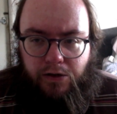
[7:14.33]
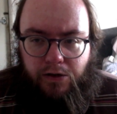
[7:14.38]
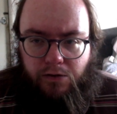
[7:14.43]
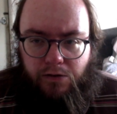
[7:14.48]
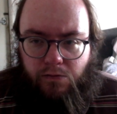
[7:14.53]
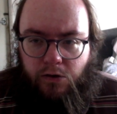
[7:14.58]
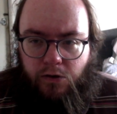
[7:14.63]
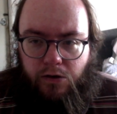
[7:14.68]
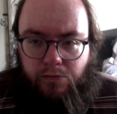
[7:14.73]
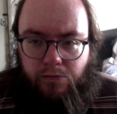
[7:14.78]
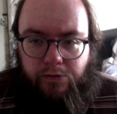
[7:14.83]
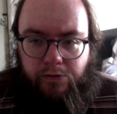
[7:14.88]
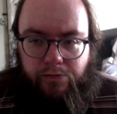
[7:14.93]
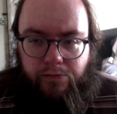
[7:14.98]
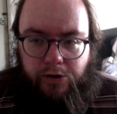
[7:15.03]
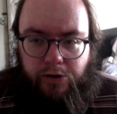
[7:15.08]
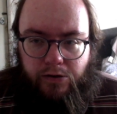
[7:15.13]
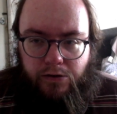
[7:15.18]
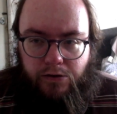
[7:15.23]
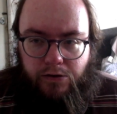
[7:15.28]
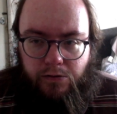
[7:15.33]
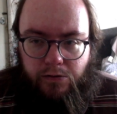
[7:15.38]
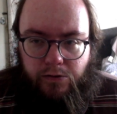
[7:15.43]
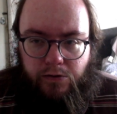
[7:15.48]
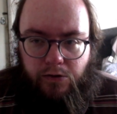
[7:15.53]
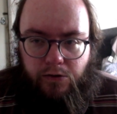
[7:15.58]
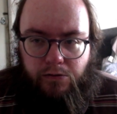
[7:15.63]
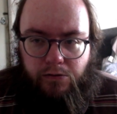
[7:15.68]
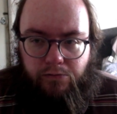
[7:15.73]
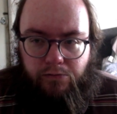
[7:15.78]
quite a number of my
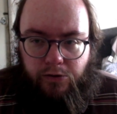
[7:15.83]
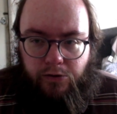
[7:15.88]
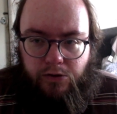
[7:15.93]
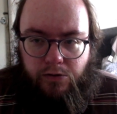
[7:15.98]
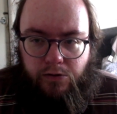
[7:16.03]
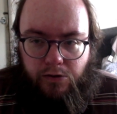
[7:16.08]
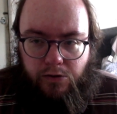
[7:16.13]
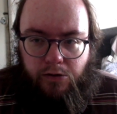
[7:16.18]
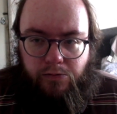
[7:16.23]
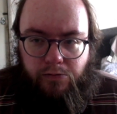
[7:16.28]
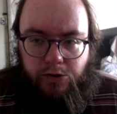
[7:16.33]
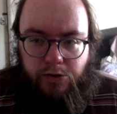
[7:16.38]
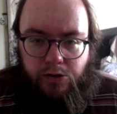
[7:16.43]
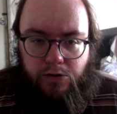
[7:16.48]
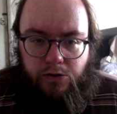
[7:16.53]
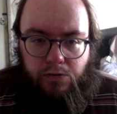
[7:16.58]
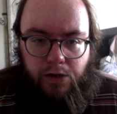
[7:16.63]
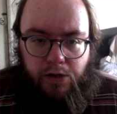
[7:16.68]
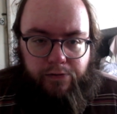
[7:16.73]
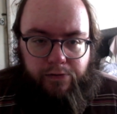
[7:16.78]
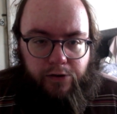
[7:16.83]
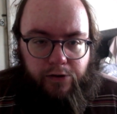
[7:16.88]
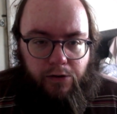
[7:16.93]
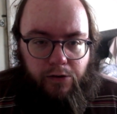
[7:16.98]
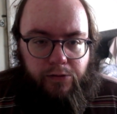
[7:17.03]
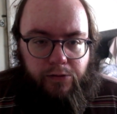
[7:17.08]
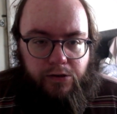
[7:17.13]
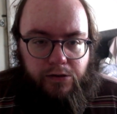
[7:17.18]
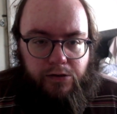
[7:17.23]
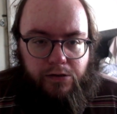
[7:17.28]
subscribers who leave
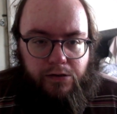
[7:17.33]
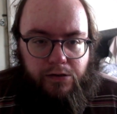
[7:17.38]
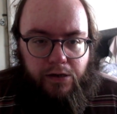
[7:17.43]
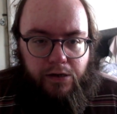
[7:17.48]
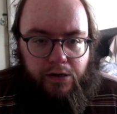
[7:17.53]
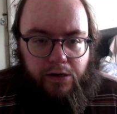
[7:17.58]
comments